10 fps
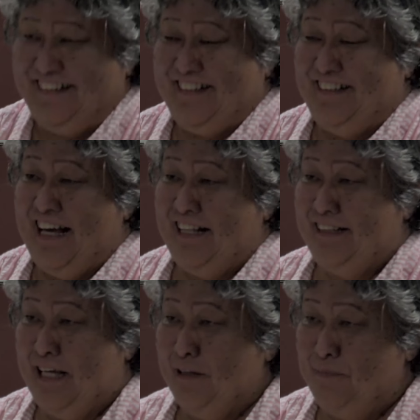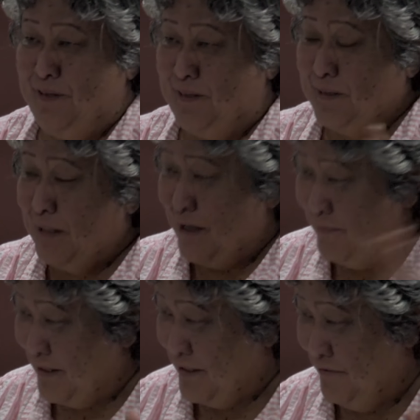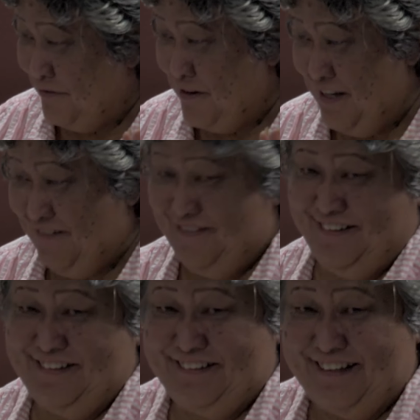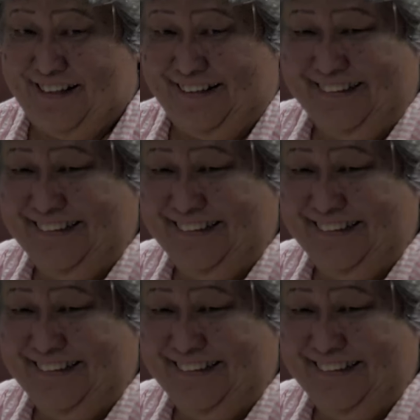so that'll be the climax of our evening tonight.